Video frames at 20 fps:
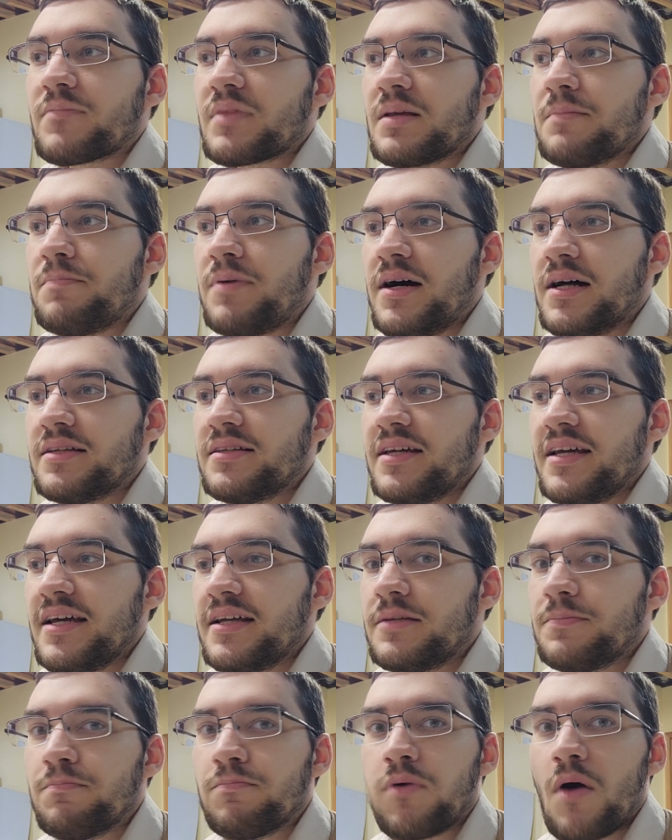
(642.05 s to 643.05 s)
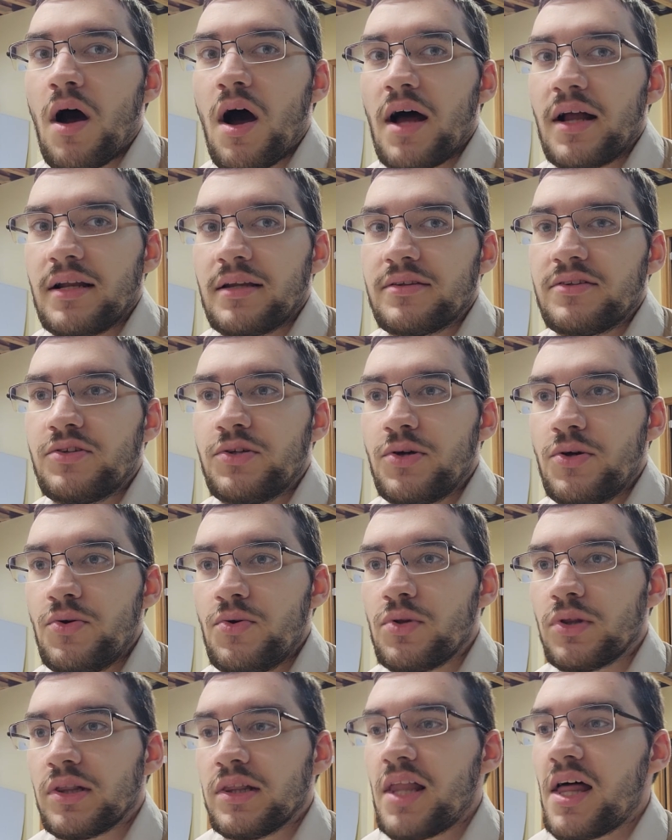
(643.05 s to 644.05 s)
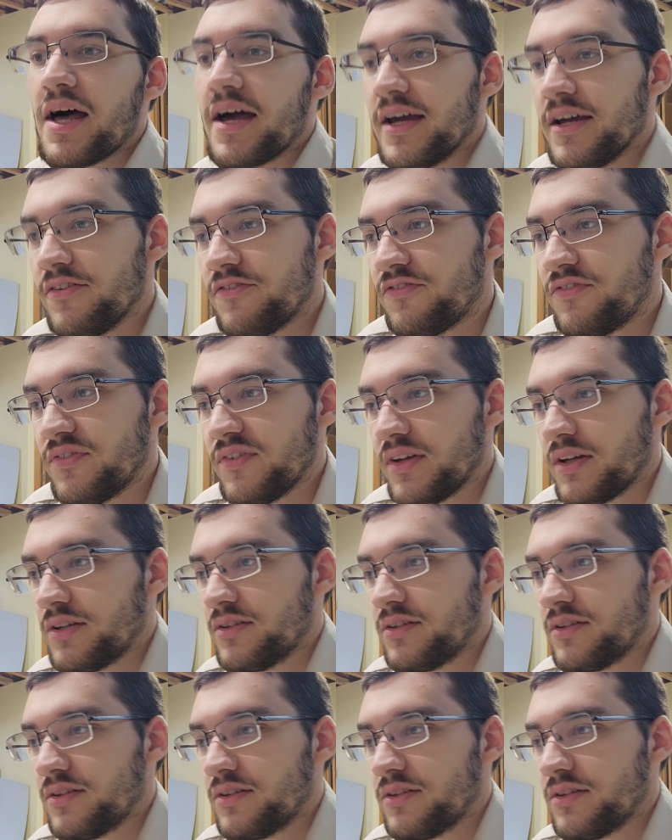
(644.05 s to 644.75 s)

but it brought to life